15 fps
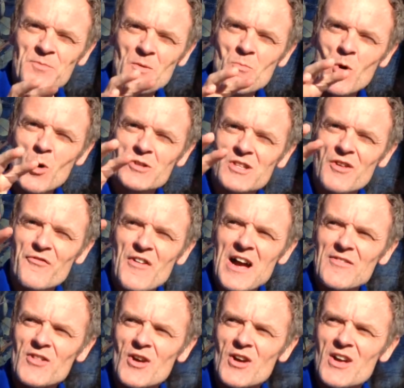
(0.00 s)
more to the
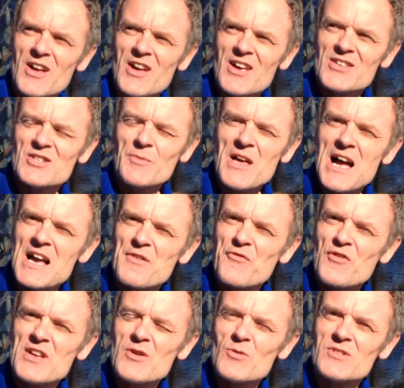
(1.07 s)
fact that some of the high
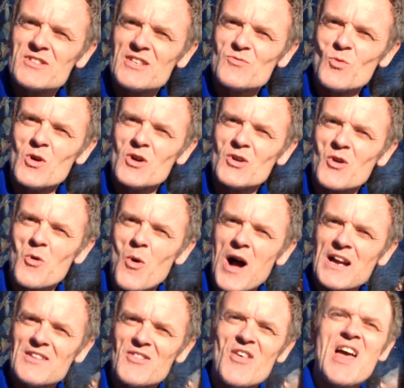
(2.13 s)
frequencies weren't
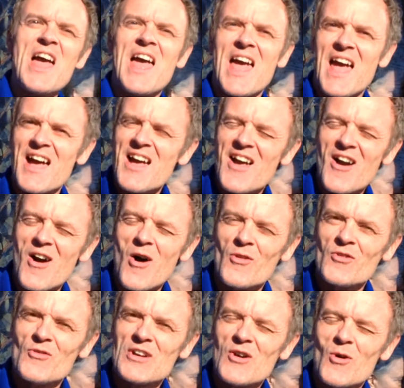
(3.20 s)
quite there
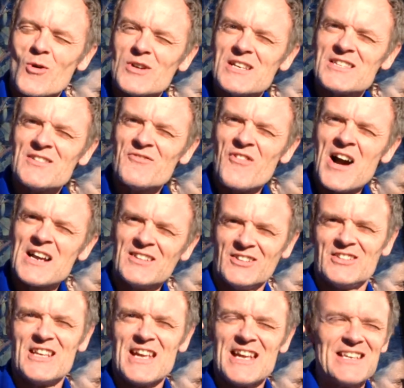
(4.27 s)
on the recordings in vinyl
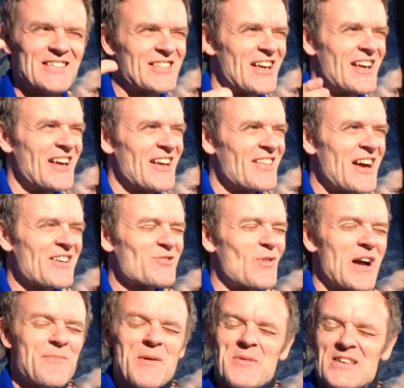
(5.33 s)
days. That's
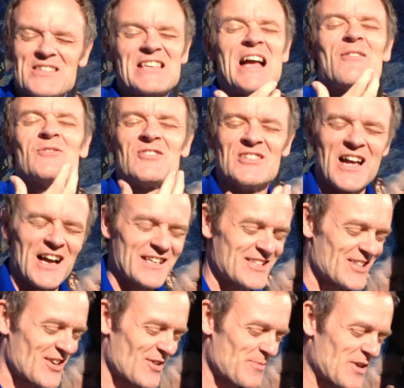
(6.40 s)
why maybe it sounds
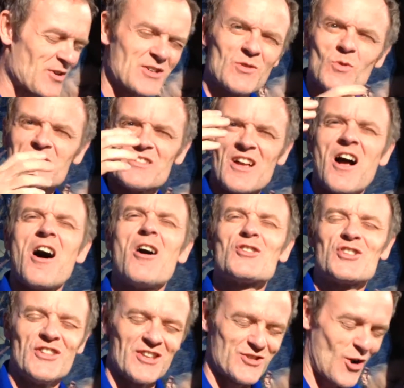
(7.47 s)
nicer because it wasn't
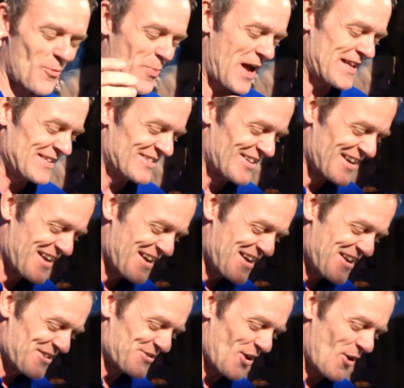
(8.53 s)
harsh at the top end.
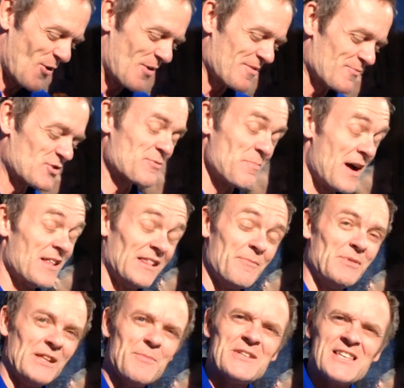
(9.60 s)
So
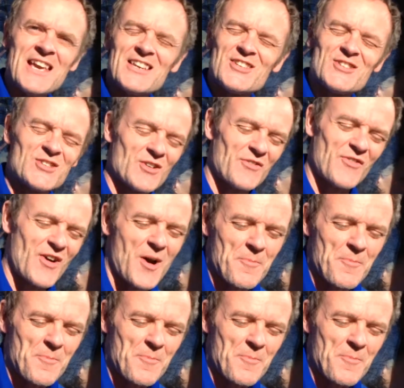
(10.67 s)
limitations of